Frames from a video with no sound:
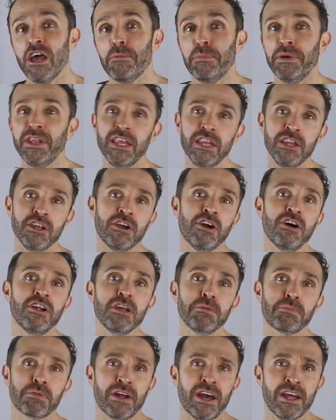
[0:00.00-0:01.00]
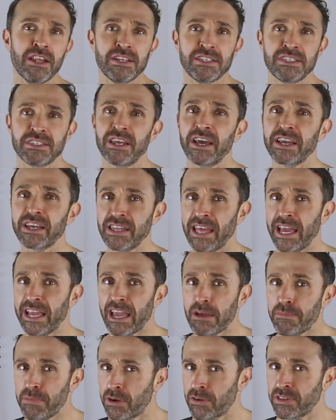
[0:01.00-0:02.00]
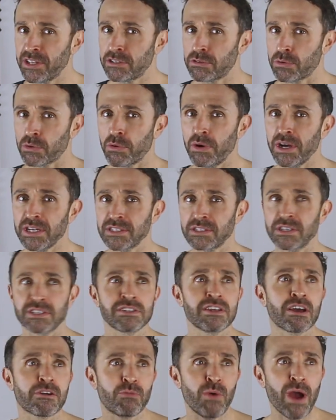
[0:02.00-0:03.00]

But in the Early playlist, like they gave me all this requests and I was like,